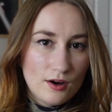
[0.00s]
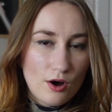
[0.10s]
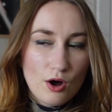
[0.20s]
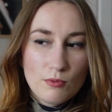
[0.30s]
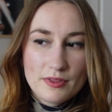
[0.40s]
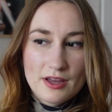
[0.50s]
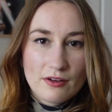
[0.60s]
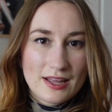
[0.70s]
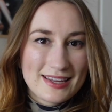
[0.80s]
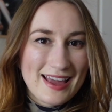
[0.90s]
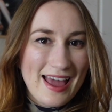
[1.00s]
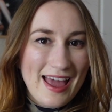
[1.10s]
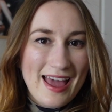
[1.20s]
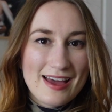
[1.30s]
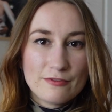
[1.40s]
all without like
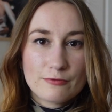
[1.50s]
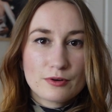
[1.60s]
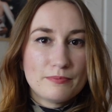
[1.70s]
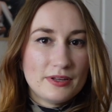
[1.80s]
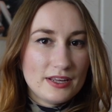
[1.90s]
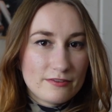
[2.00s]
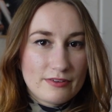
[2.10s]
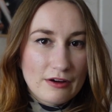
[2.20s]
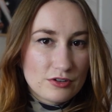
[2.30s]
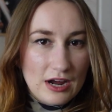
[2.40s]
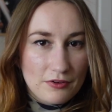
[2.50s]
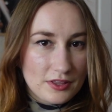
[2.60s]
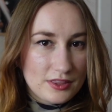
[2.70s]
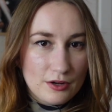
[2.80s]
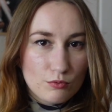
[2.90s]
ever being found out
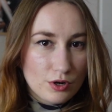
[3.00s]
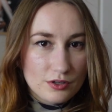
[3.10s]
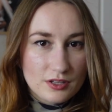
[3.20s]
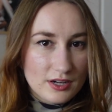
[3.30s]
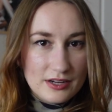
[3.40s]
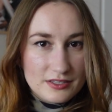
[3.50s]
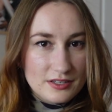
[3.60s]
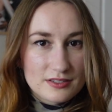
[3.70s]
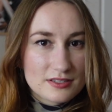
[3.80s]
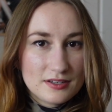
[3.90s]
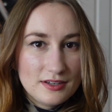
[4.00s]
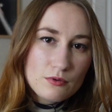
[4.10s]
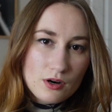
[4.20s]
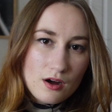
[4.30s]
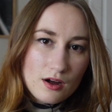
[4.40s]
that they weren't the cousins. They
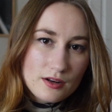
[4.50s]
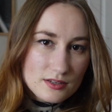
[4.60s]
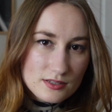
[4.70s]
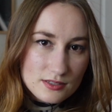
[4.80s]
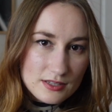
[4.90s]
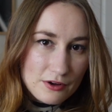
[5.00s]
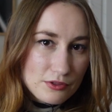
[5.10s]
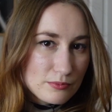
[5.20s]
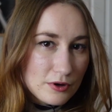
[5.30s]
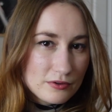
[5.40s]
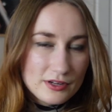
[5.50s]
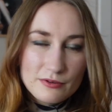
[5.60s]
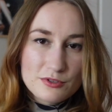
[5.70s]
were on stealth mode.